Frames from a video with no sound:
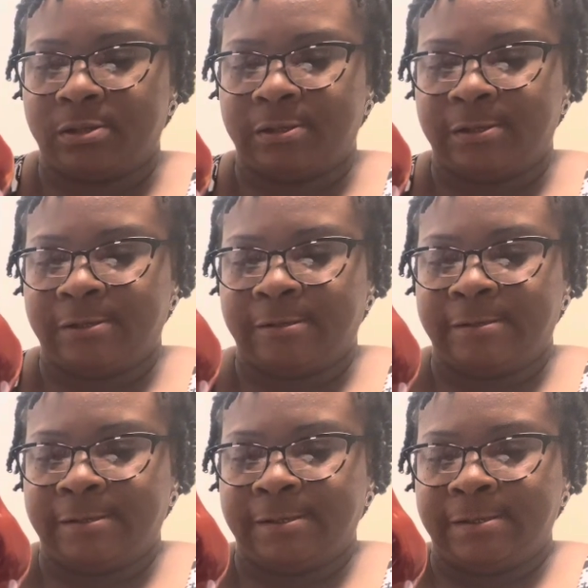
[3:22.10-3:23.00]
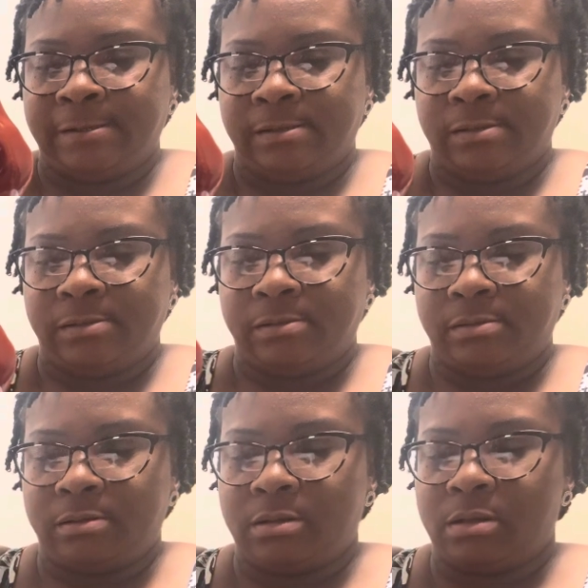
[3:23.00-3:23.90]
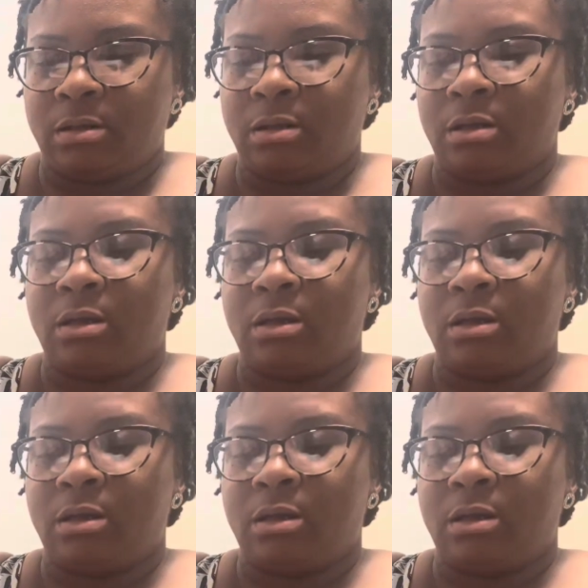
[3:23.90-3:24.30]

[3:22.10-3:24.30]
Nobody speaks.